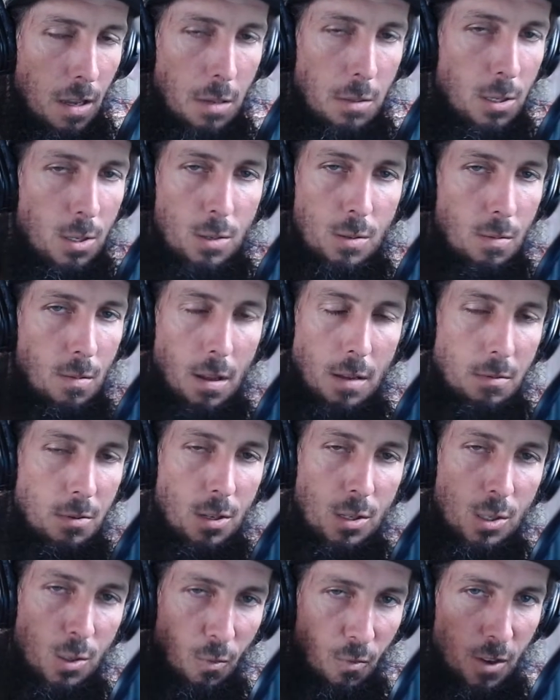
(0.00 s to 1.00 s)
I just
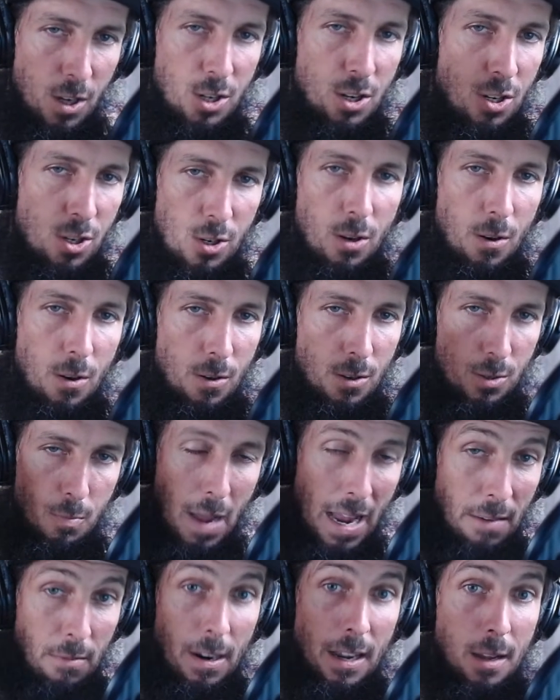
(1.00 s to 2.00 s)
fish and sugar is
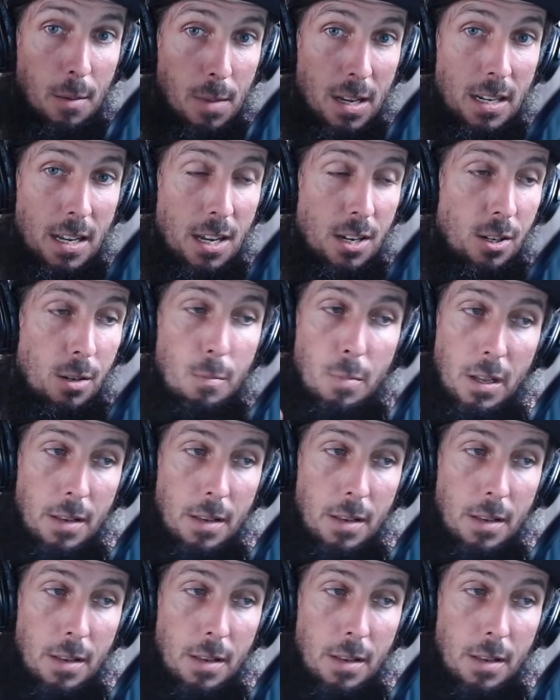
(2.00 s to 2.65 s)
my recommendation.